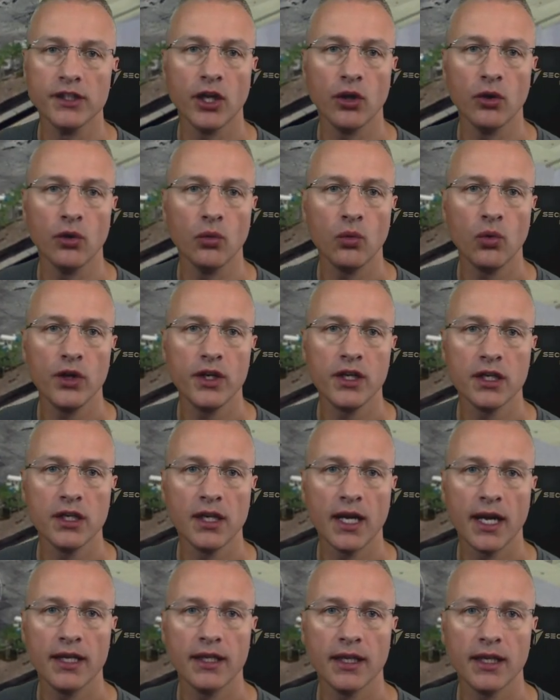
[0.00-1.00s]
Now, what you can
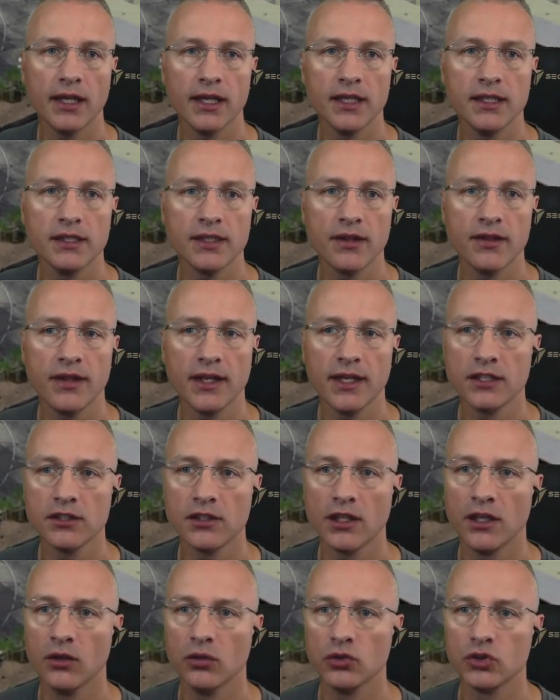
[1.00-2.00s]
add is this,
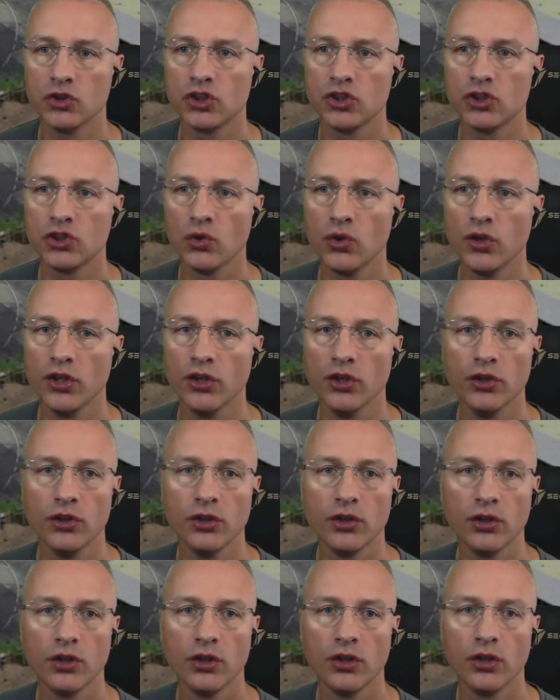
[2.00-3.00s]
and it'll show you
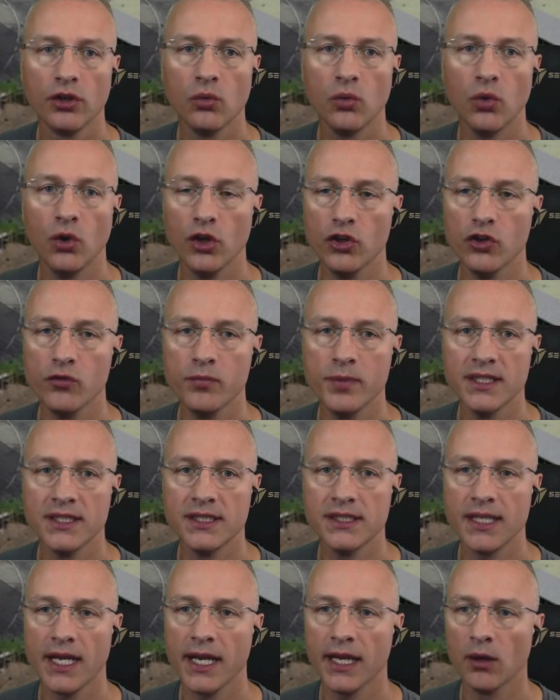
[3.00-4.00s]
what you've been
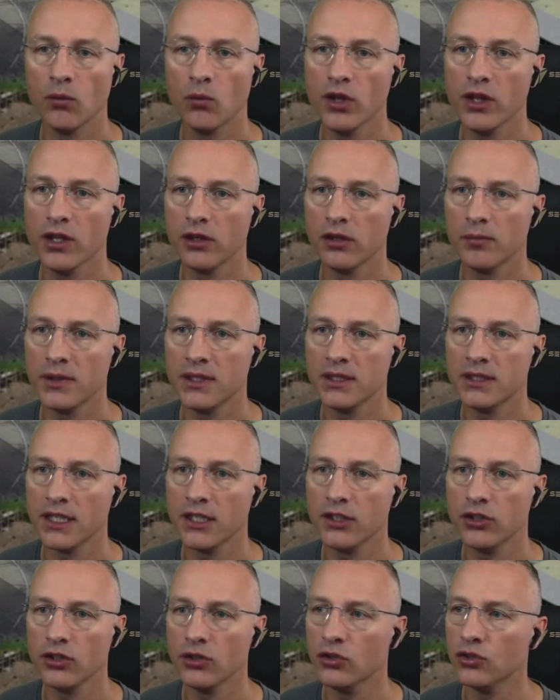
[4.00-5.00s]
saying and what they've been
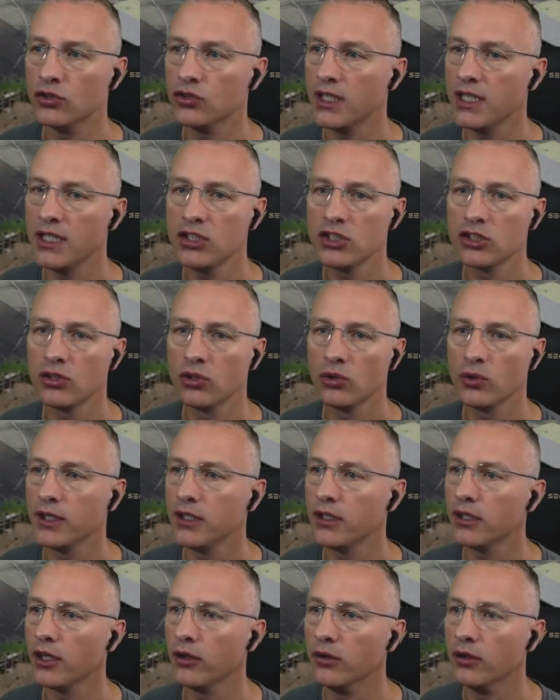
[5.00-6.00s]
saying to you. So he's
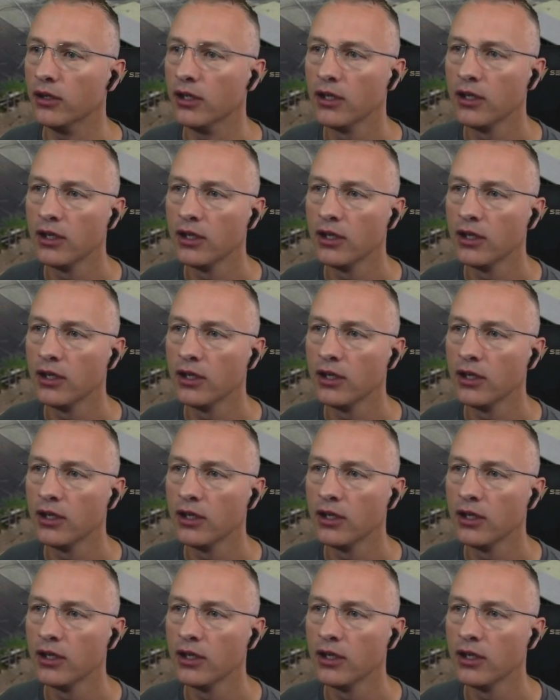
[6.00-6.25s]
slowing down.